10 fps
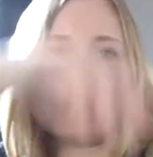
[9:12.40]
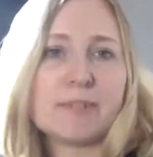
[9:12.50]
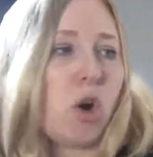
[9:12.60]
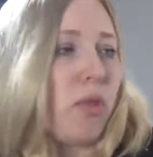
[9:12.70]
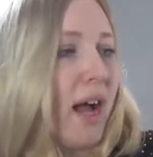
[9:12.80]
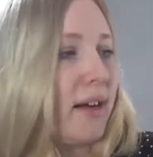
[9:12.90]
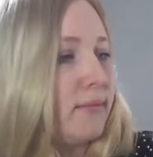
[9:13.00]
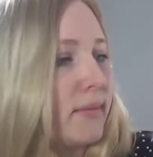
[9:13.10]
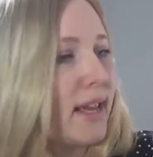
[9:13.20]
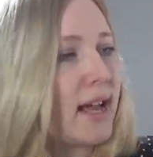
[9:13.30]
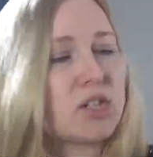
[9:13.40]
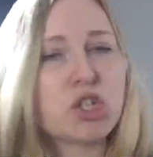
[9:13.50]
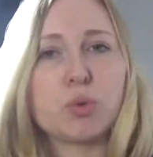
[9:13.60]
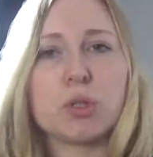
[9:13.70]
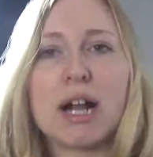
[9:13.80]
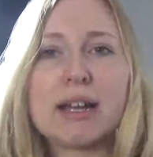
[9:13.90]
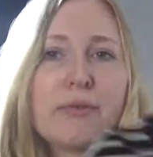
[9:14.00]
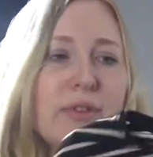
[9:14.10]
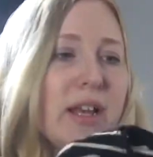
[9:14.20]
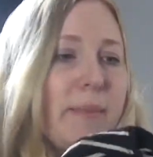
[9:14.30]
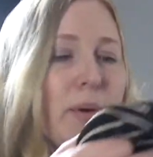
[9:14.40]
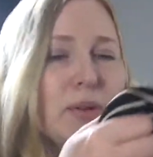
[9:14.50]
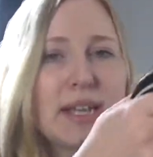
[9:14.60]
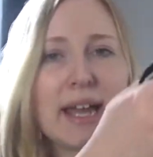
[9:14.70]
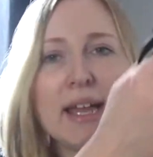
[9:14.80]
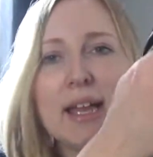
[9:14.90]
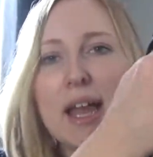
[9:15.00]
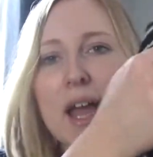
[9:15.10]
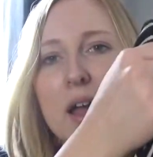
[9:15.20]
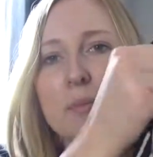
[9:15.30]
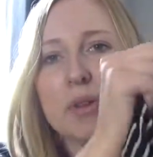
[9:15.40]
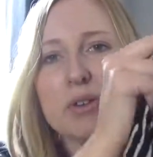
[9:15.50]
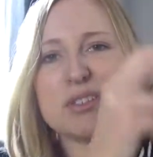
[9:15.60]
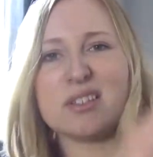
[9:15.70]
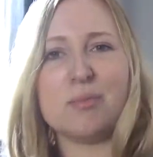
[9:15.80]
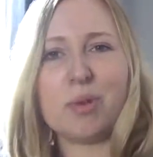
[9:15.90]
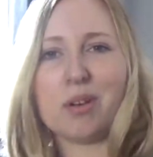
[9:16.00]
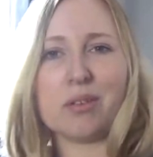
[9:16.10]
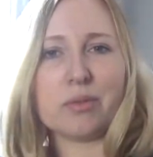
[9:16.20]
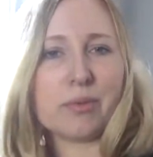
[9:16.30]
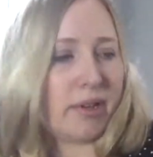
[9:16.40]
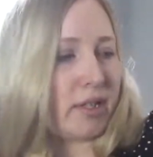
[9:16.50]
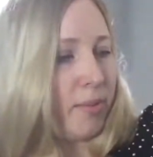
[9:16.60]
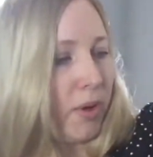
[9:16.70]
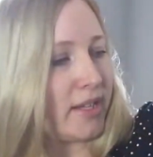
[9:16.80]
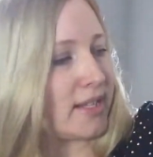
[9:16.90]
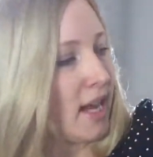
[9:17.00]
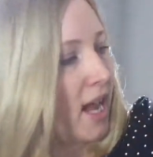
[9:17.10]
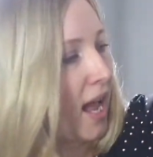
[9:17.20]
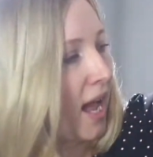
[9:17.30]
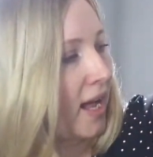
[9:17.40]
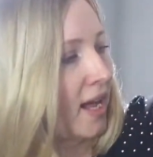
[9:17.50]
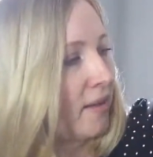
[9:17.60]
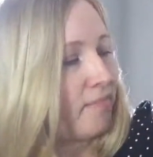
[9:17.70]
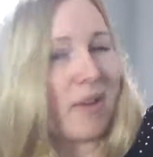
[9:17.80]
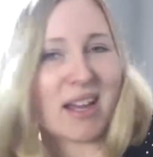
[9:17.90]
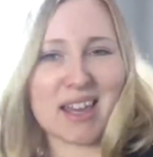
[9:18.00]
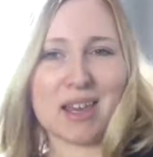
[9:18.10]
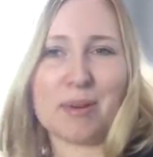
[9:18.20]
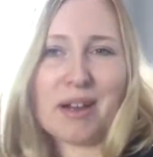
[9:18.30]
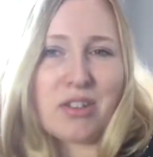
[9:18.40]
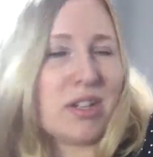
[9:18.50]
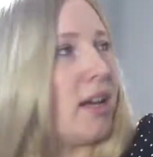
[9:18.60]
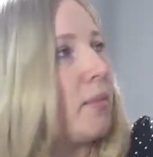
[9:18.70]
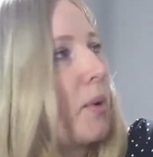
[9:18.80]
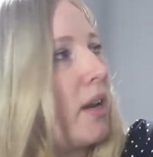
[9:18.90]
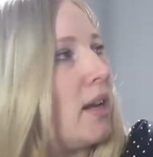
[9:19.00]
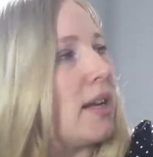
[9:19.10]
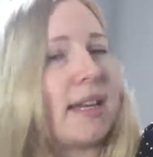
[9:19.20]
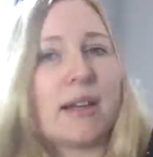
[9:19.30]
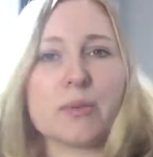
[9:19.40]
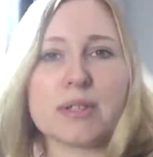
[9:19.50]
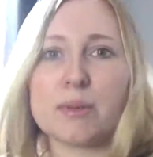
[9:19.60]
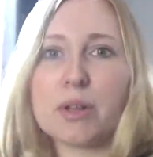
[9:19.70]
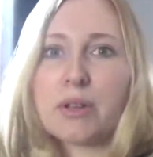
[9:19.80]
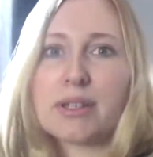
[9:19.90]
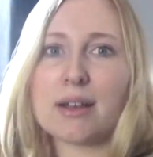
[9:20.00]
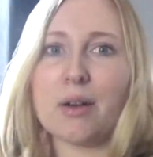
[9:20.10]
got that casual kind of feel about it, but you can still pull it off for work, to be honest. I might keep it, actually. I'm quite liking it. We'll see what it looks like